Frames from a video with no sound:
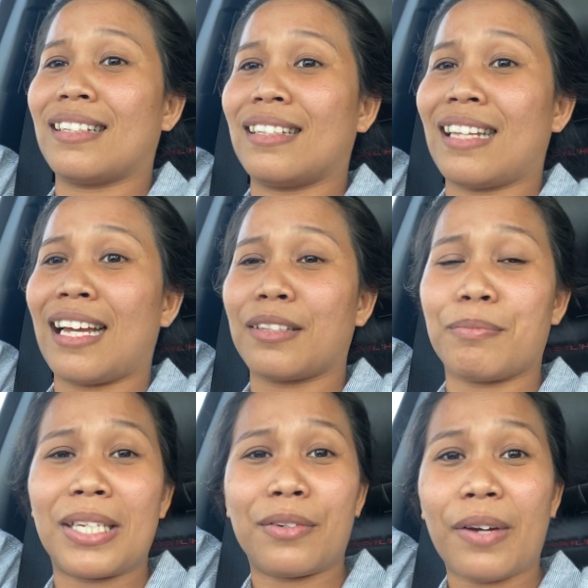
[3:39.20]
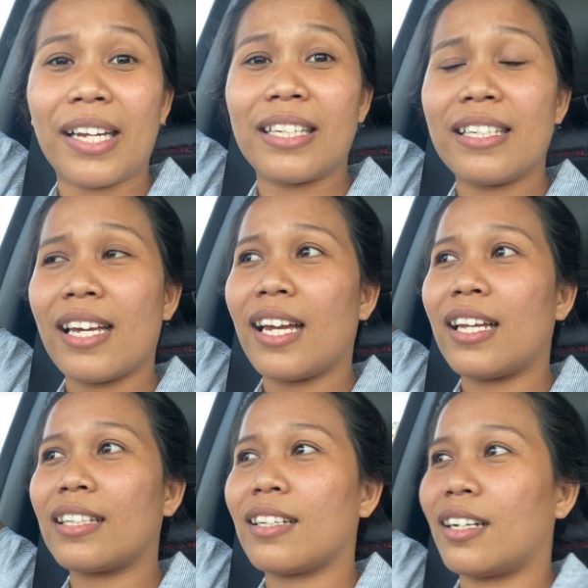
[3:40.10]
not be ready
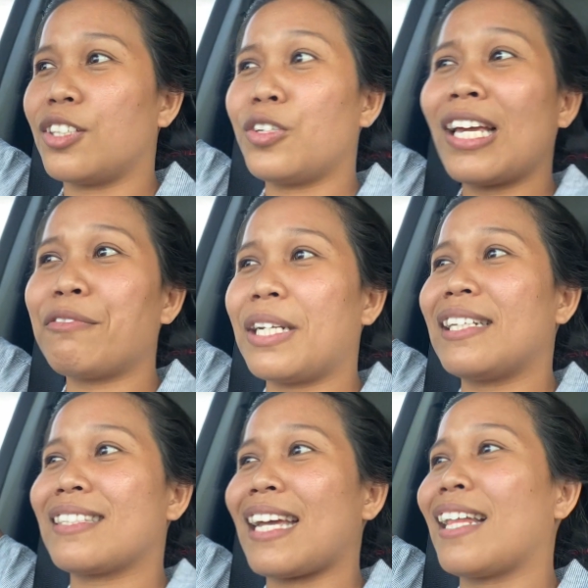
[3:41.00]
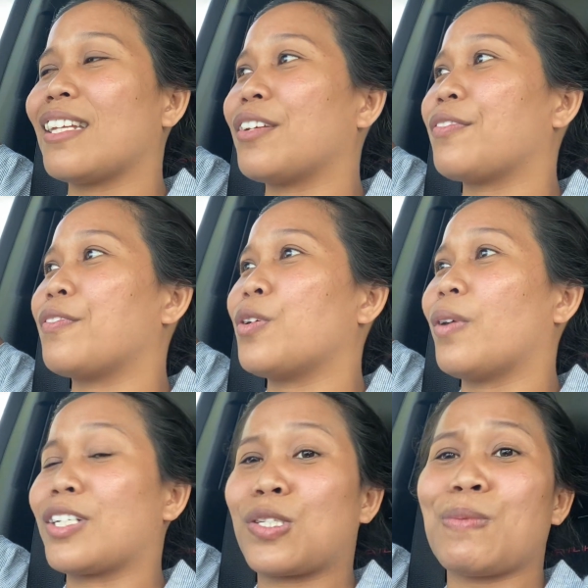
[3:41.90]
yet. You can't really tell if you
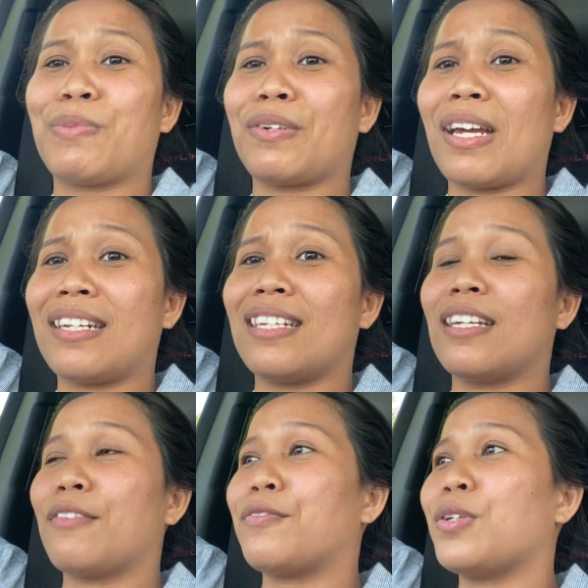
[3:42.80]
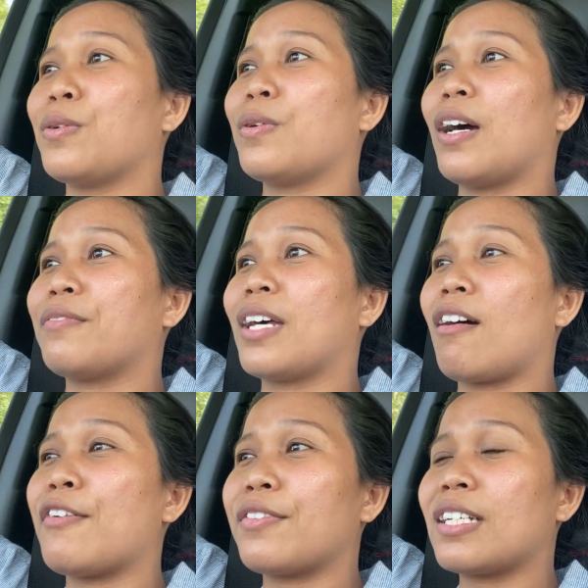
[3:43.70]
are super ready. If you have the
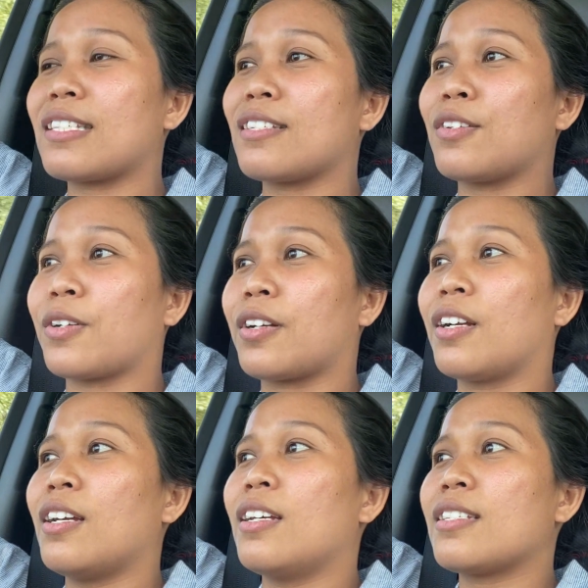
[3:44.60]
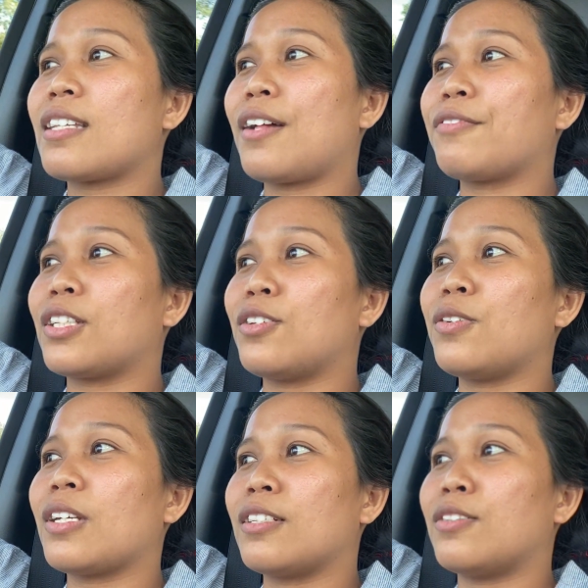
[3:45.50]
confidence in yourself that
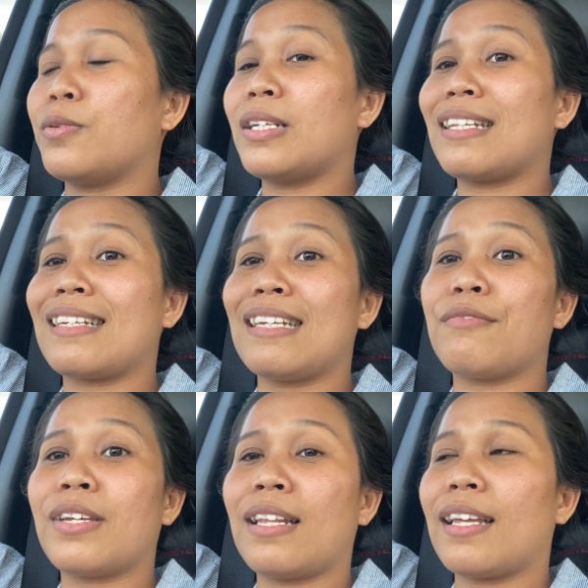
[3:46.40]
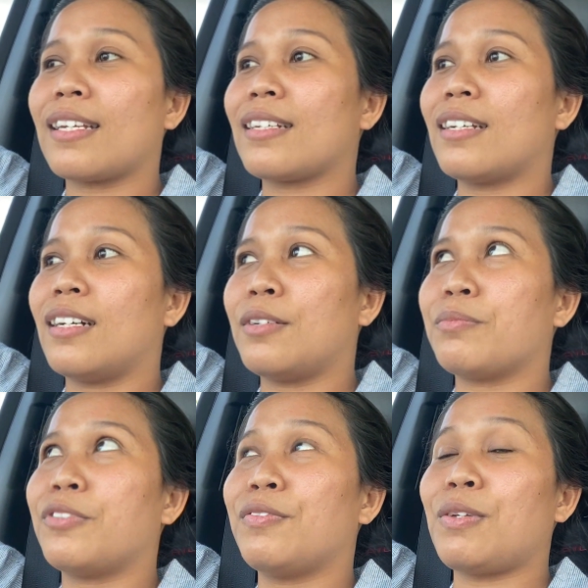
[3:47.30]
you can do it, like even
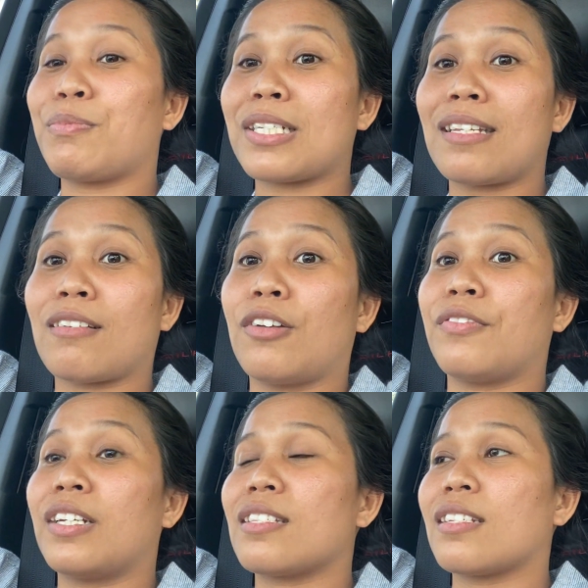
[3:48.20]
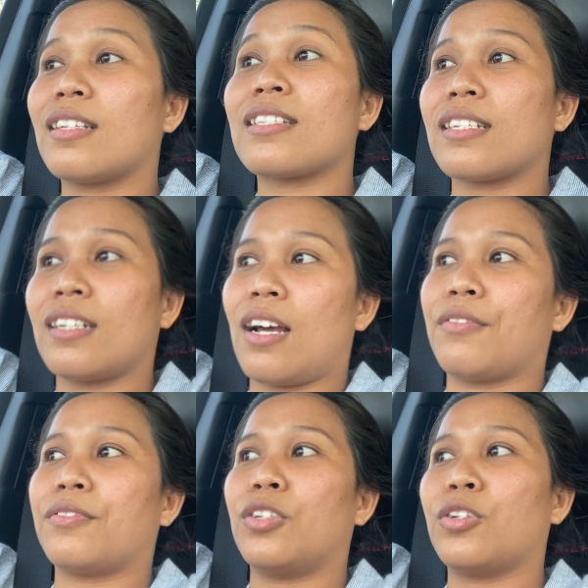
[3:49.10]
50% confidence, and that's
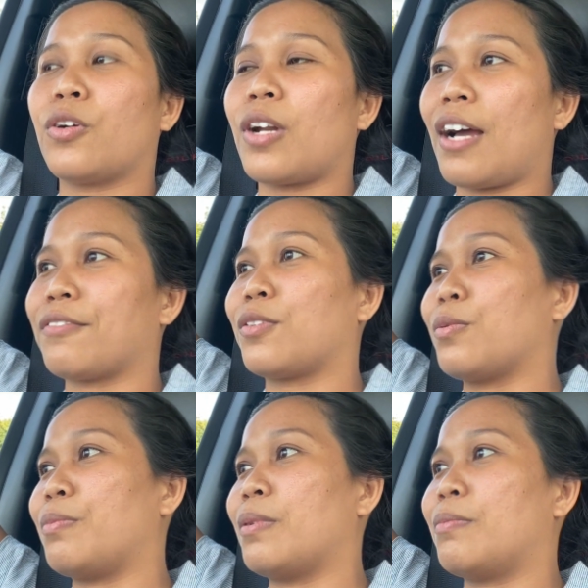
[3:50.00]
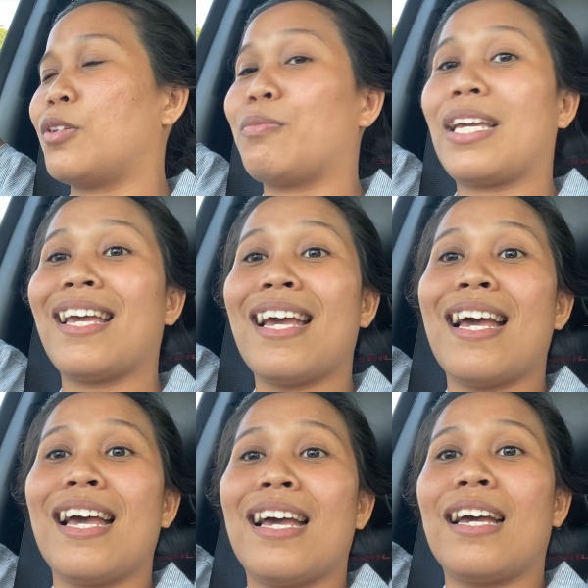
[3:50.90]
enough. You don't have to be... That's easy to
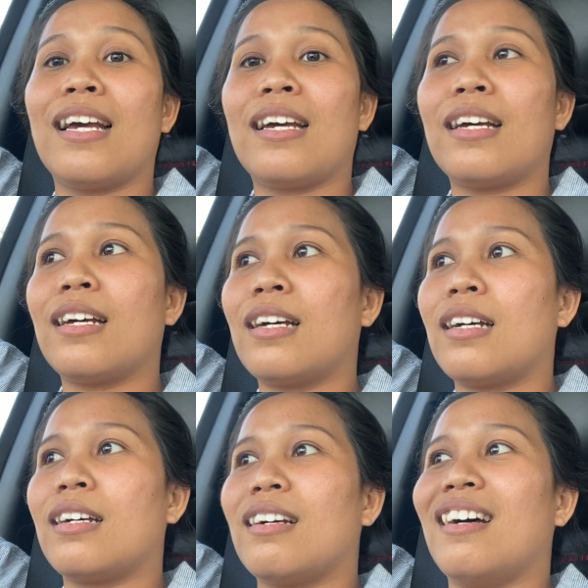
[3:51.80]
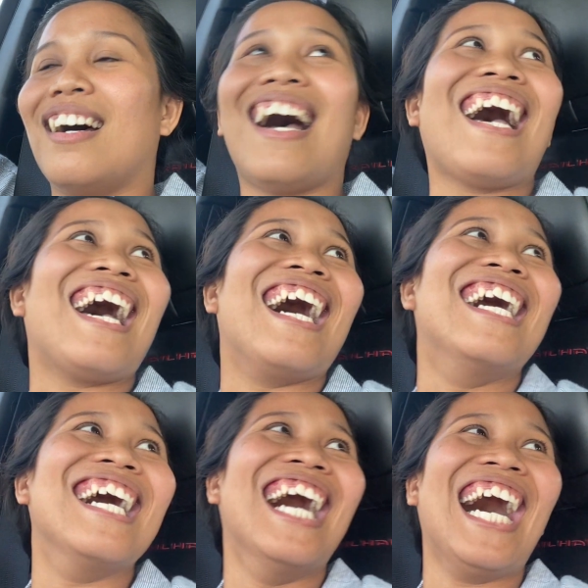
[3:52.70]
say when you passed. What if you were telling
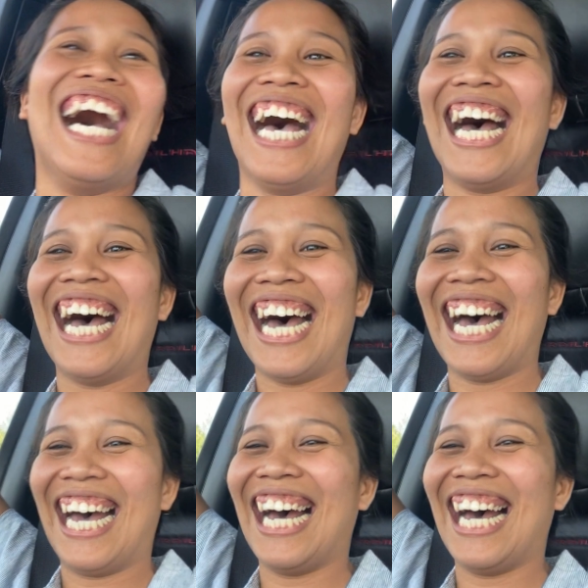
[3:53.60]
them how you failed?